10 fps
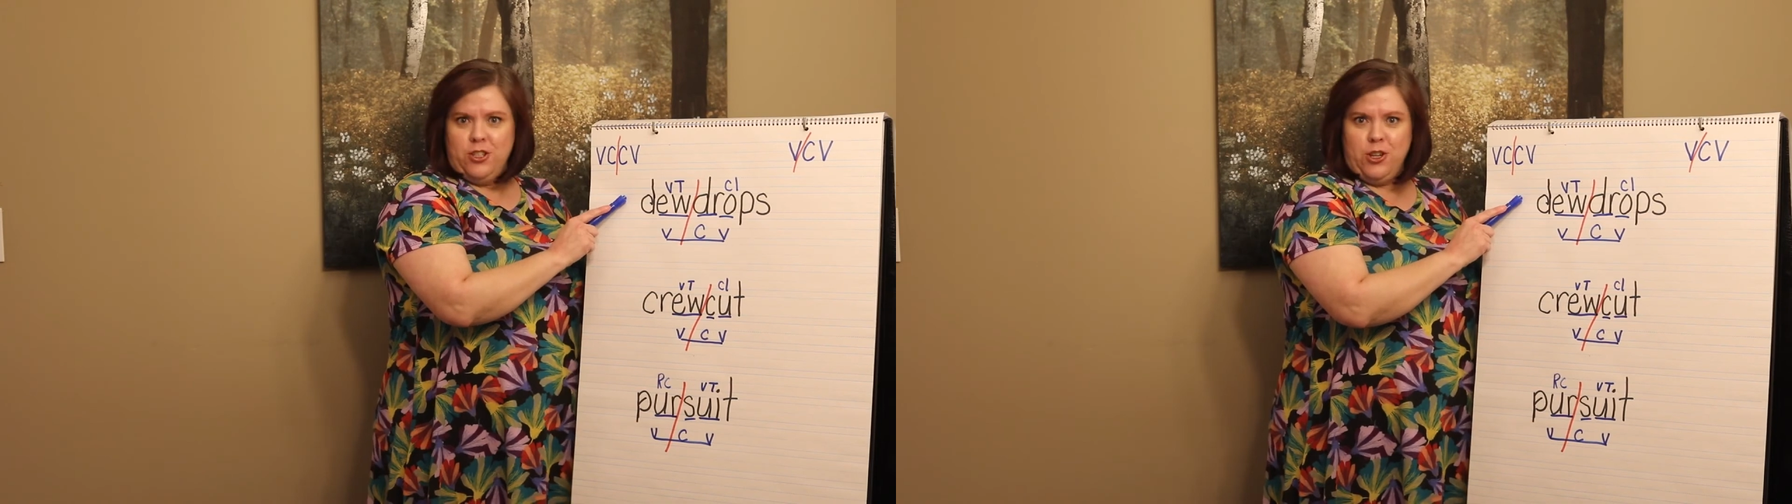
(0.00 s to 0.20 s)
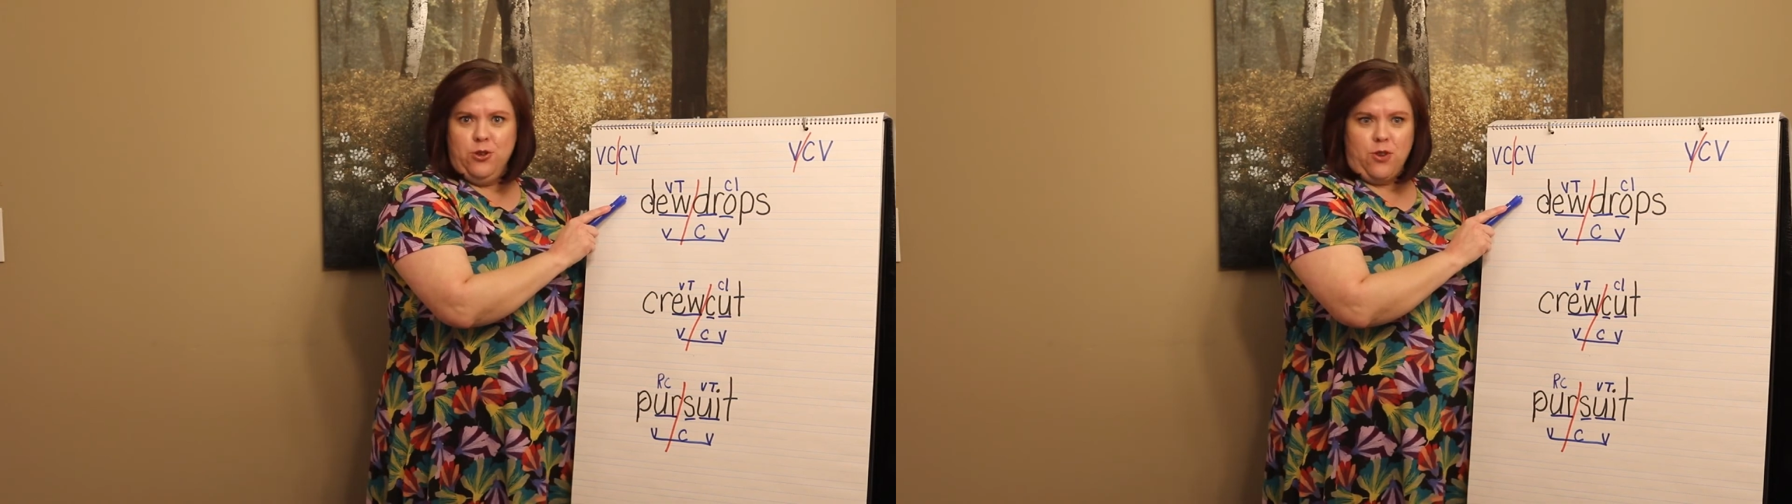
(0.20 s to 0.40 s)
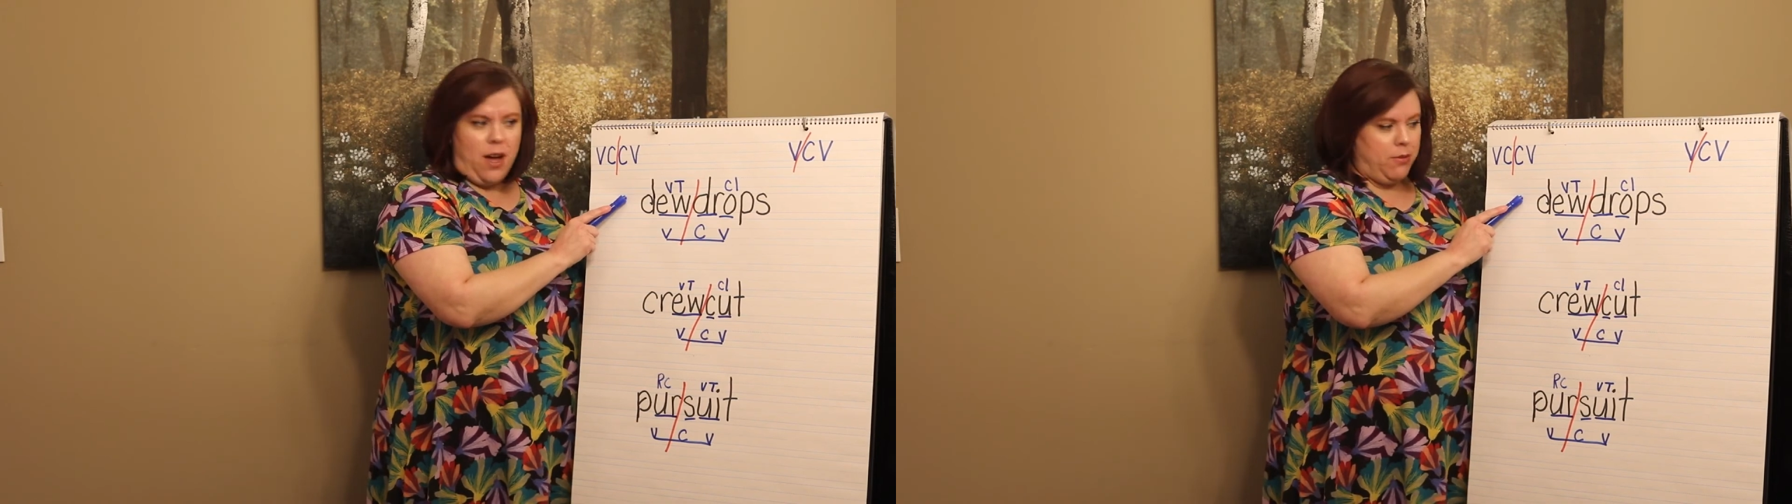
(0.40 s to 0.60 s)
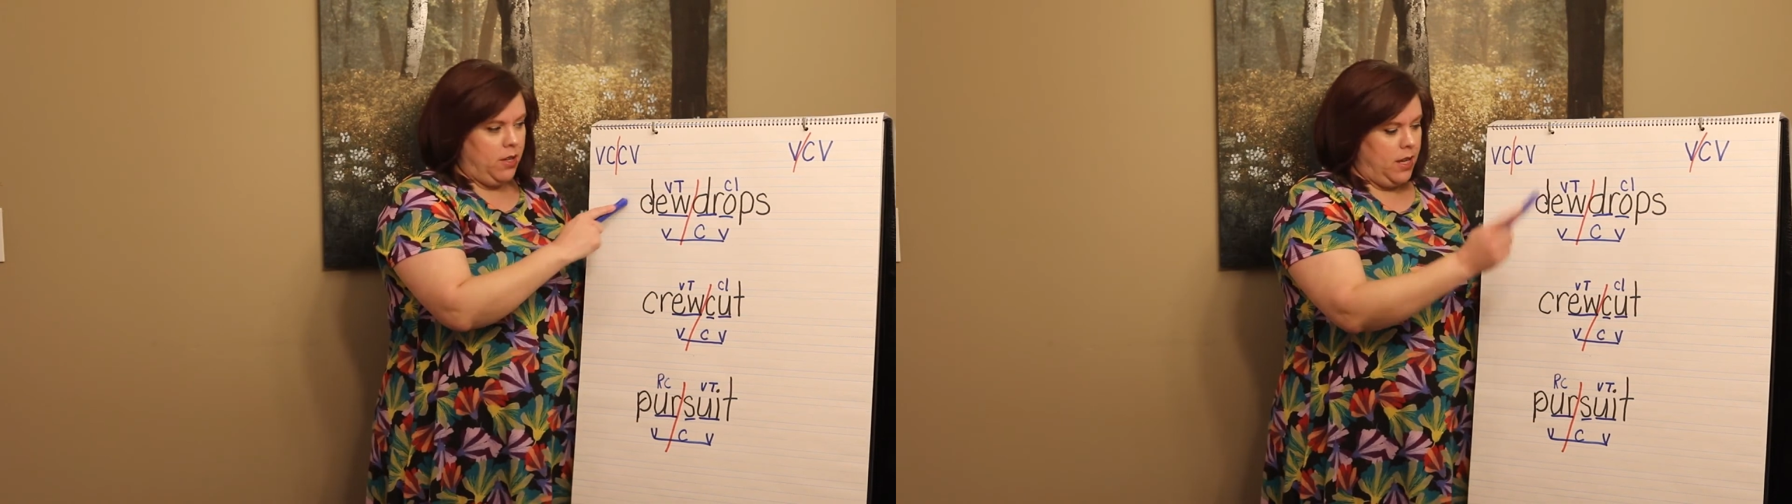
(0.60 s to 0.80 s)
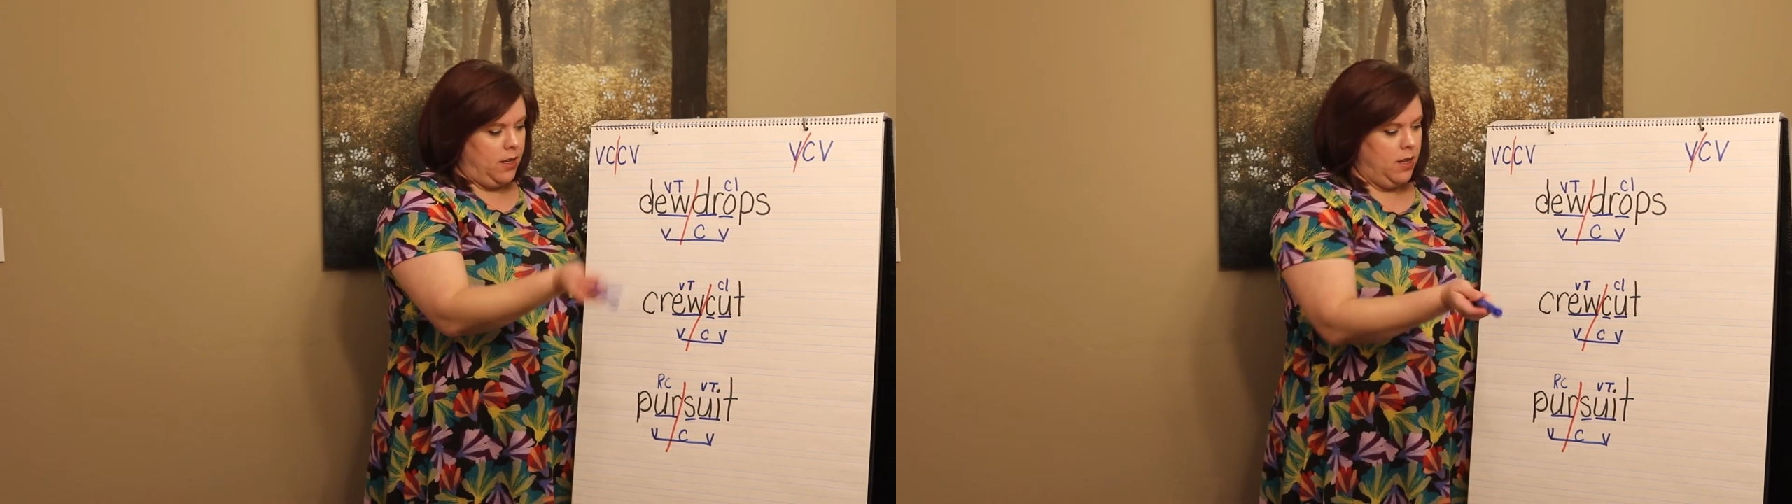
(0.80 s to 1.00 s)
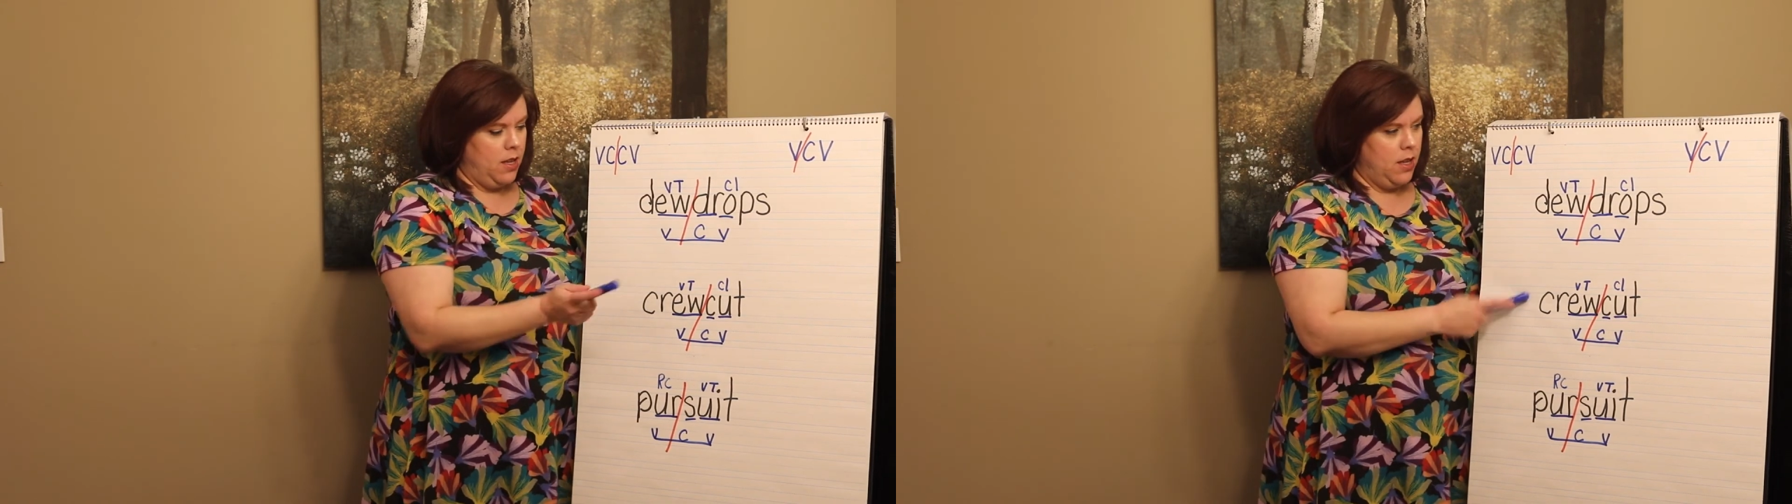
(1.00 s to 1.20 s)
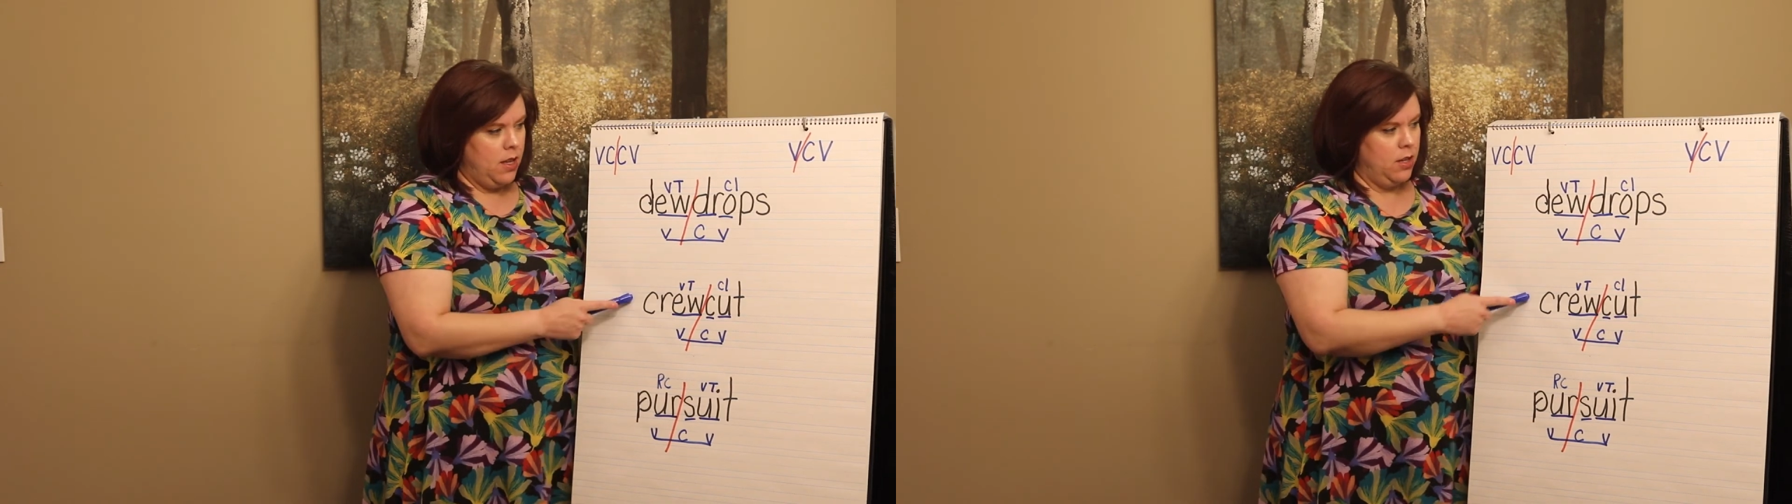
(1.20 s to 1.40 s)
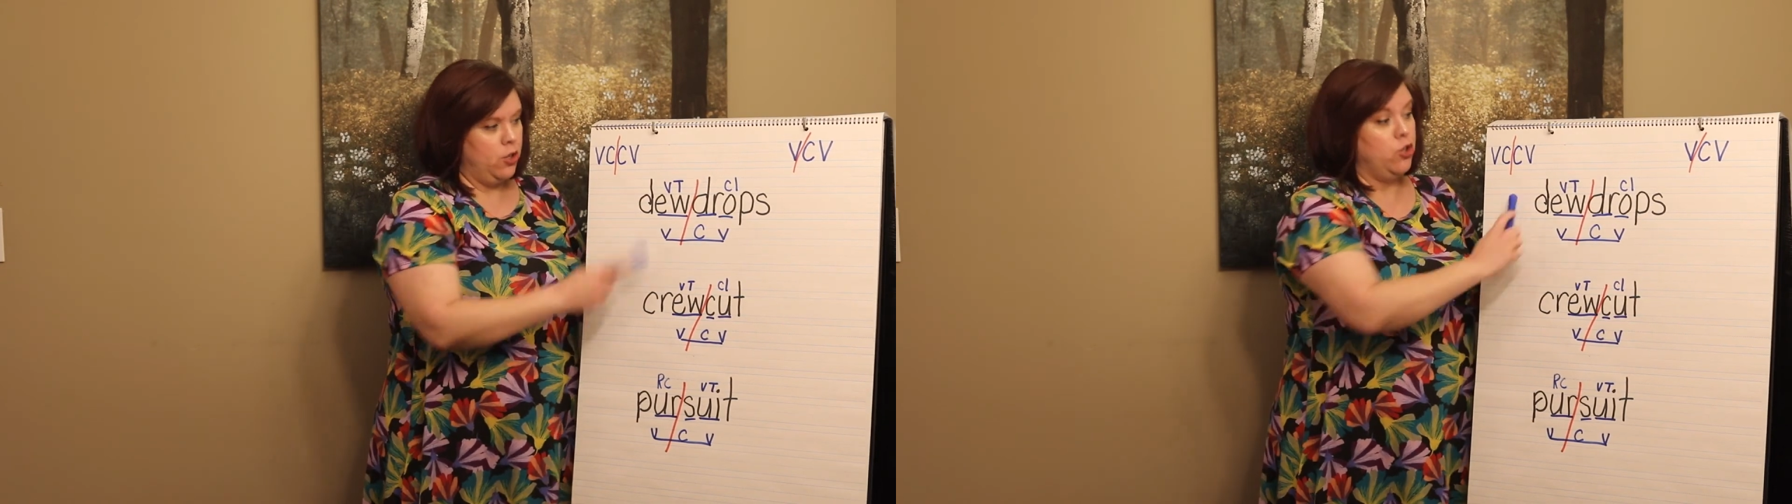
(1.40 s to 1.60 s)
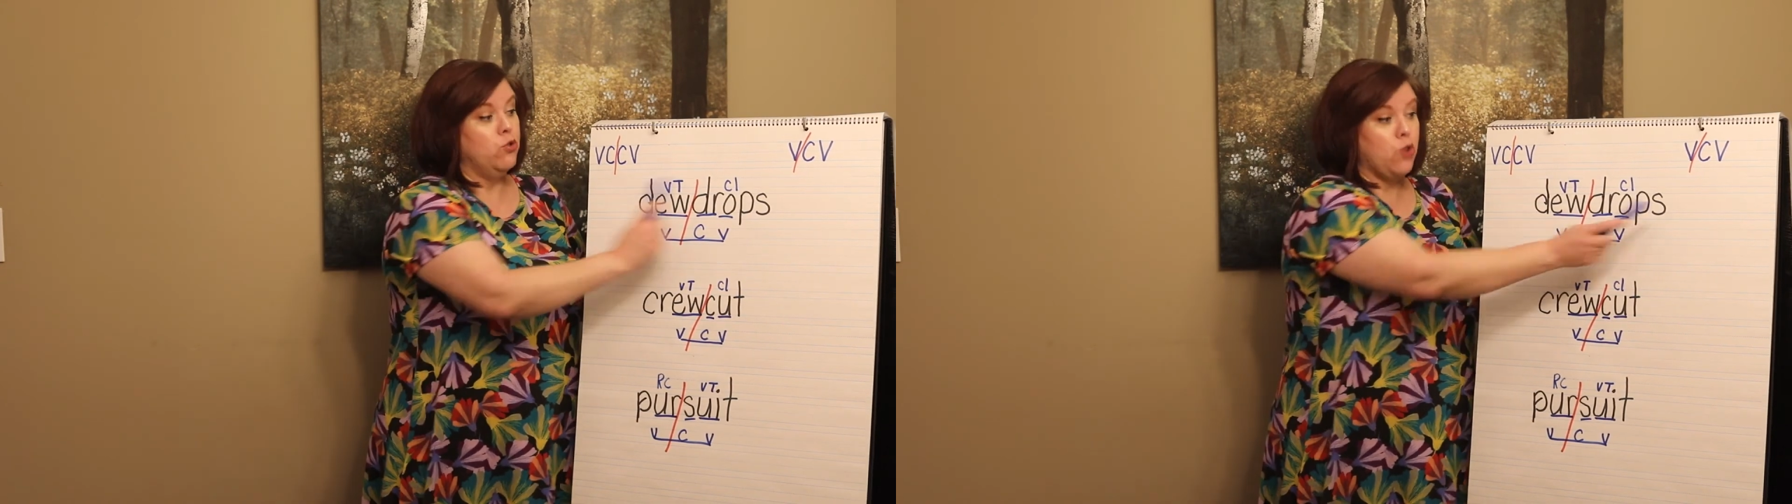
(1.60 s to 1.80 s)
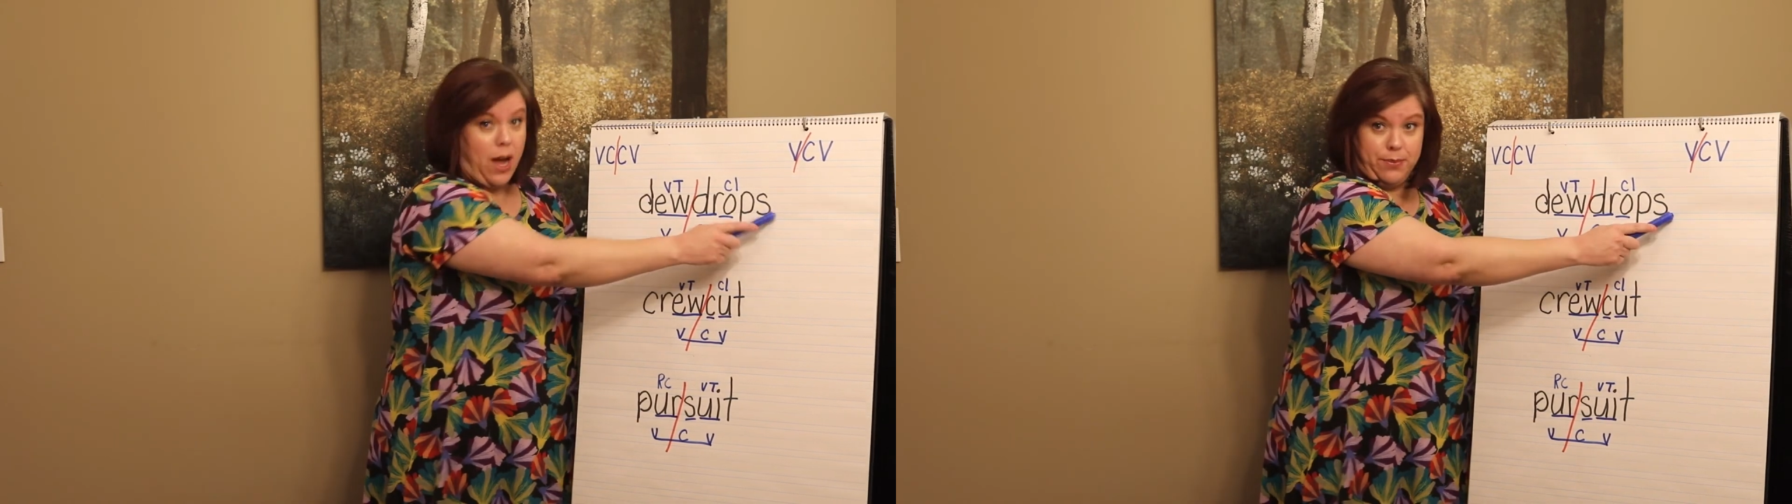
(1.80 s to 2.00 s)
Dewdrop. Good.
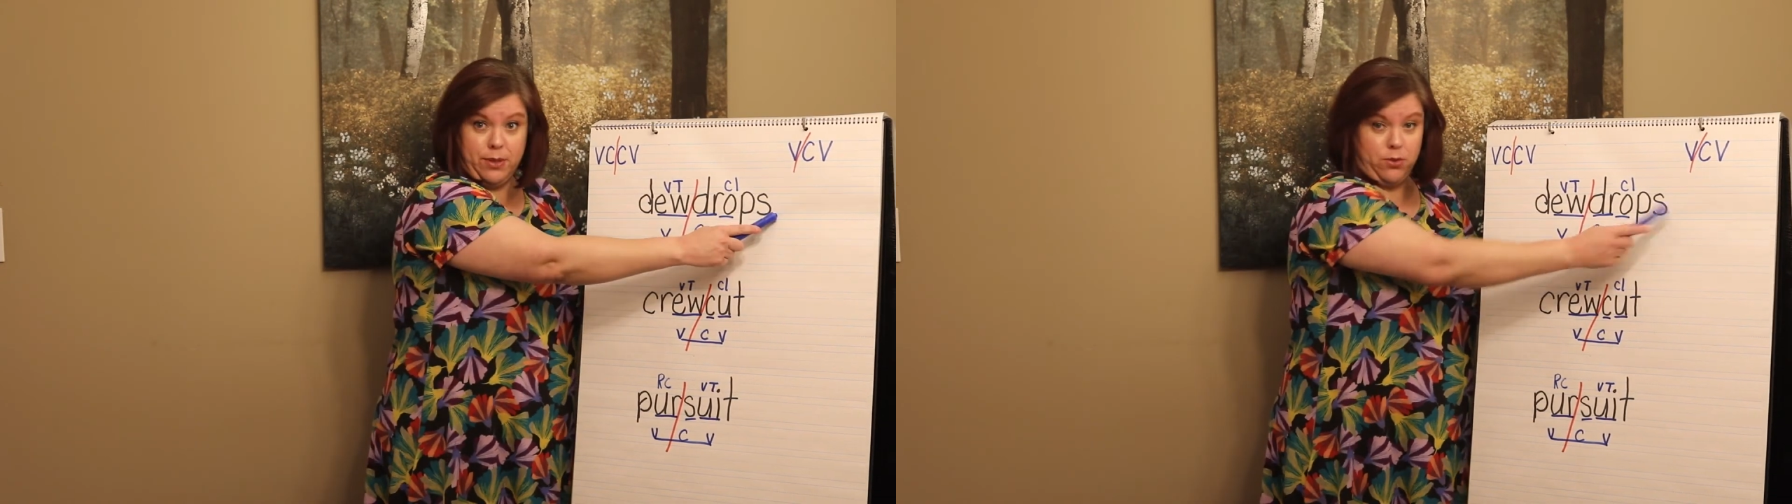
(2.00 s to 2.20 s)
Dewdrops,